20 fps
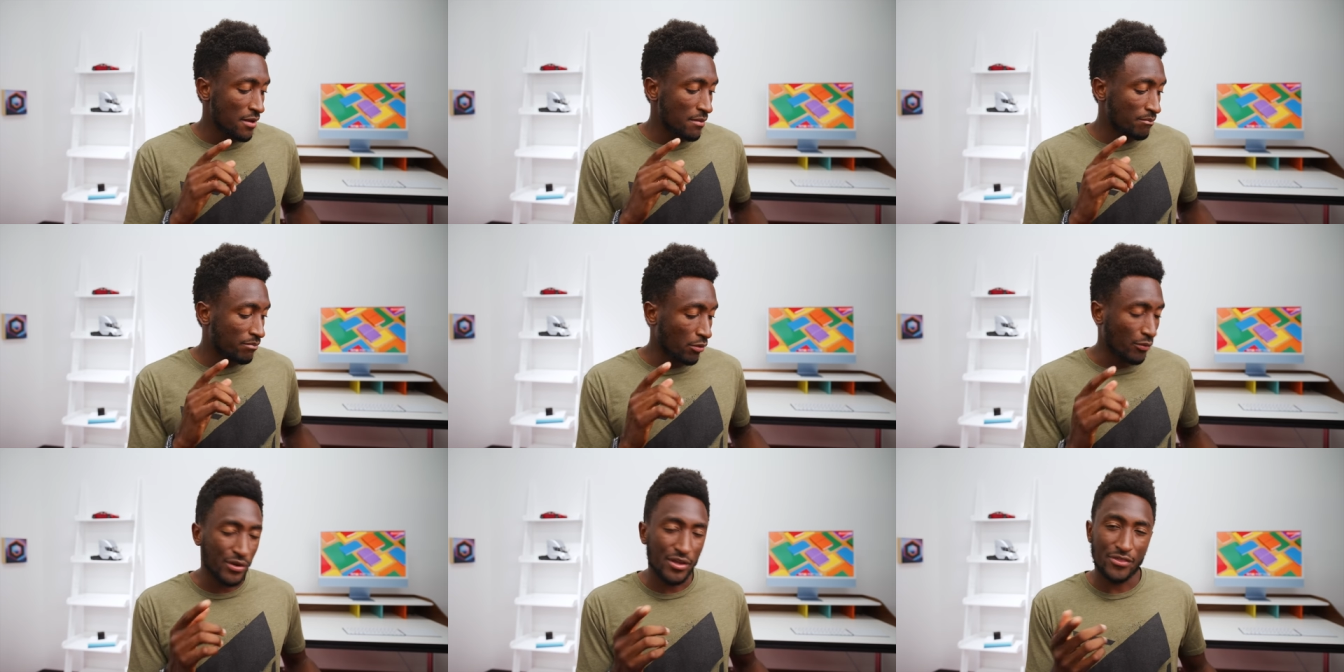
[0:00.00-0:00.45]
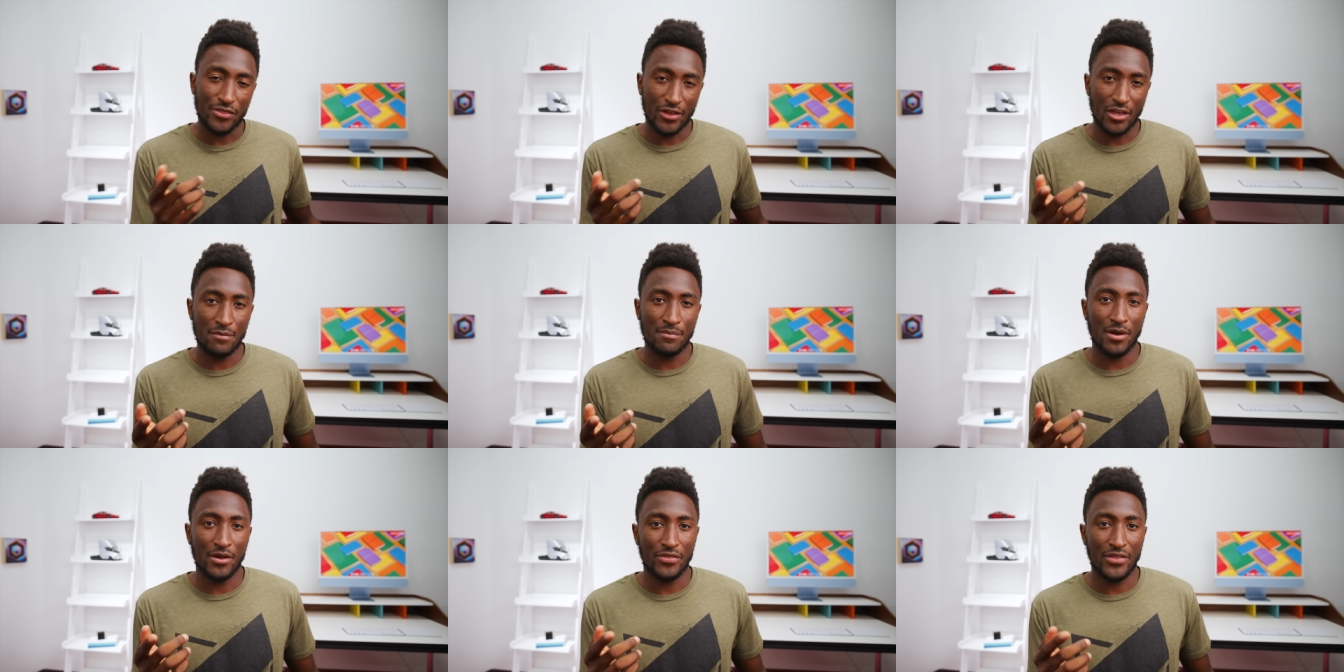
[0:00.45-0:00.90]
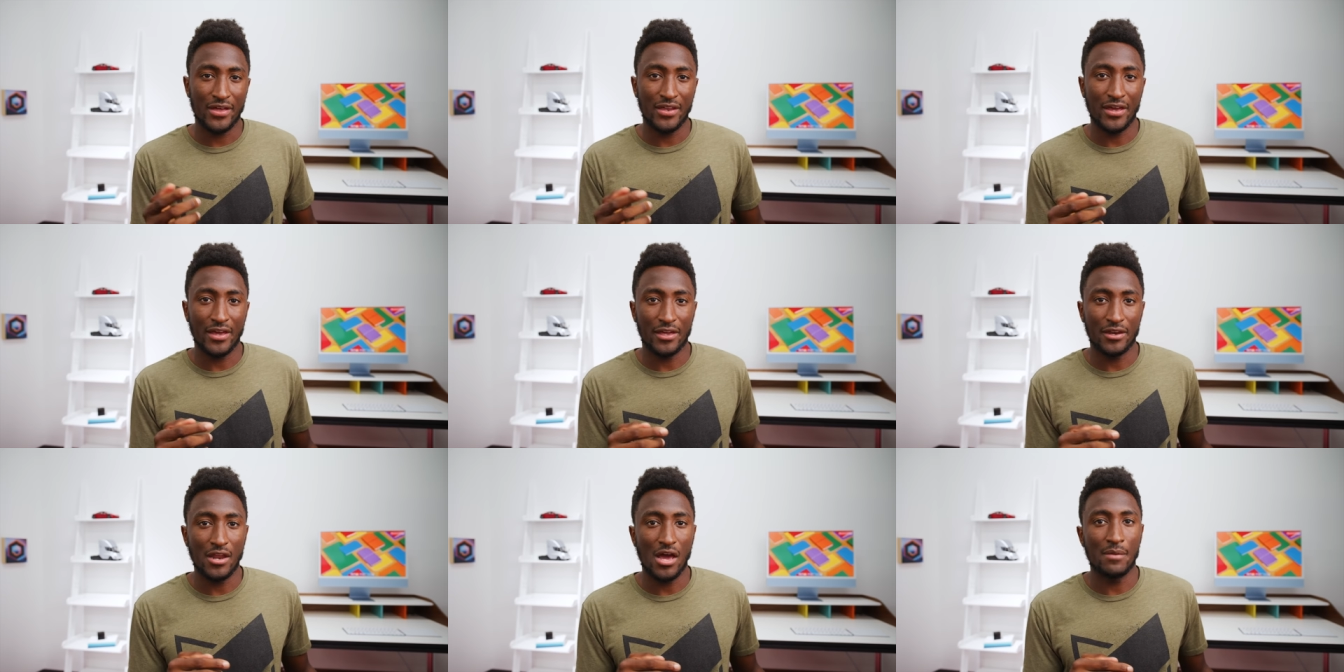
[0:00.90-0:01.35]
But when you think about that
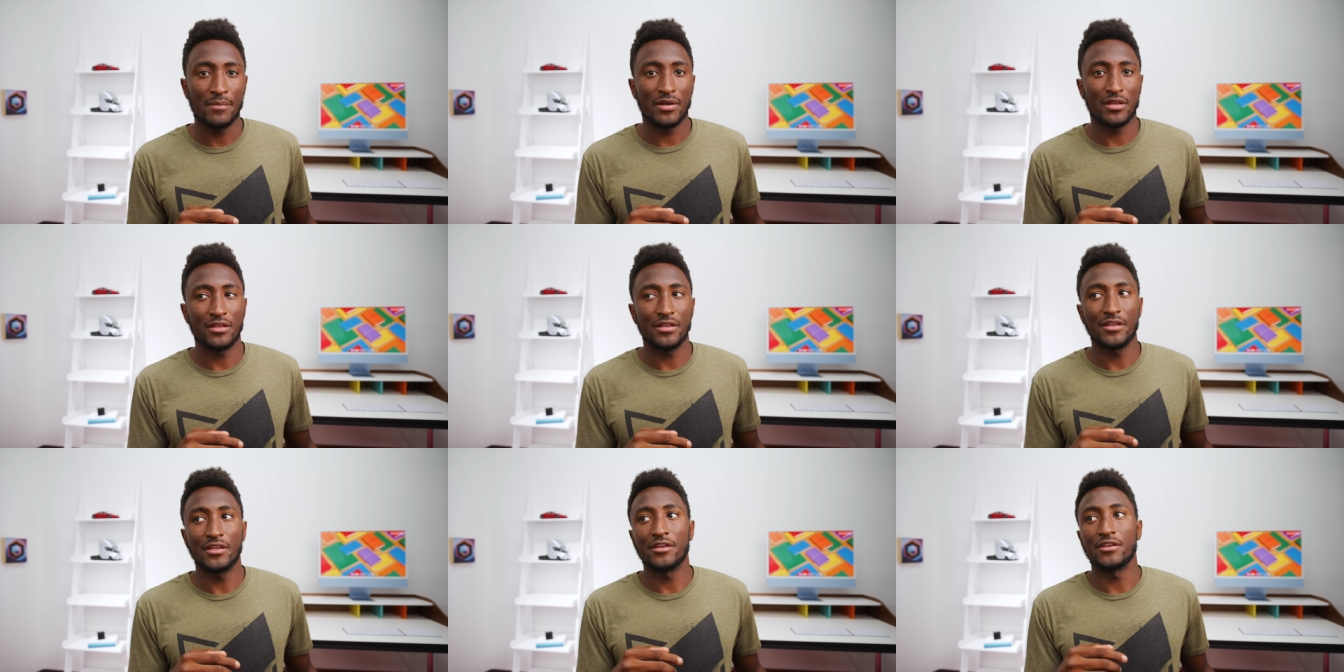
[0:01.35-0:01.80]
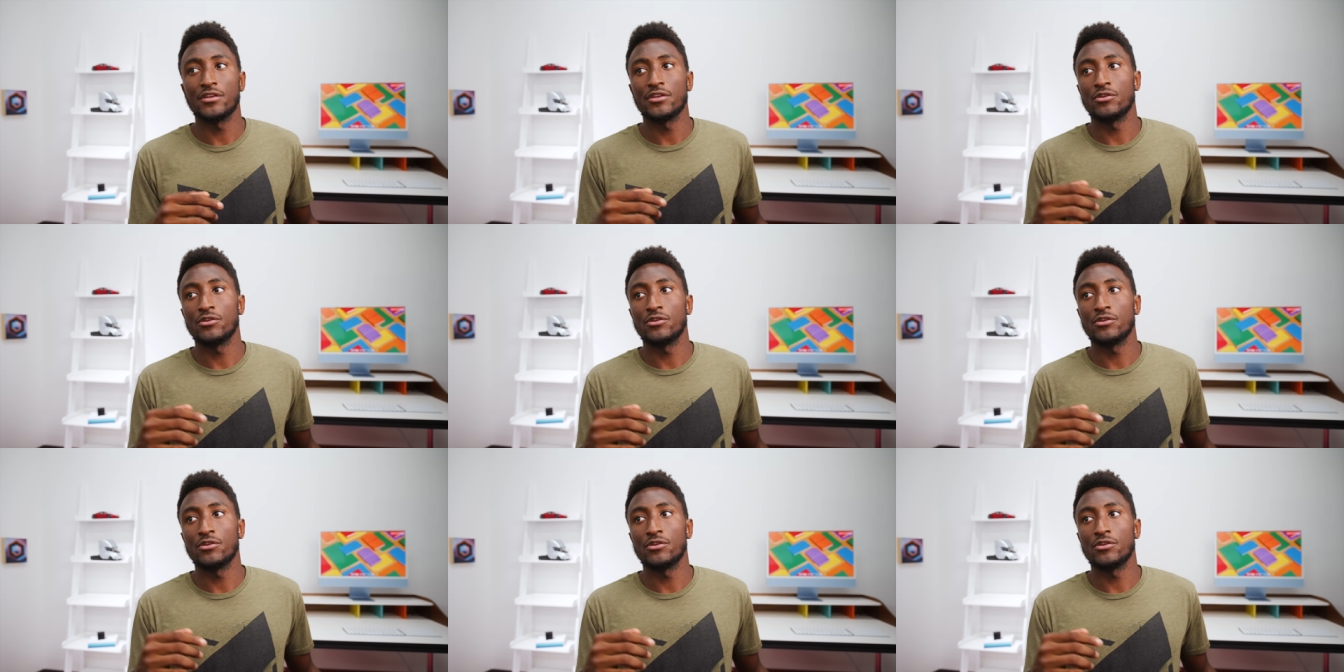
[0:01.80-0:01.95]
economically,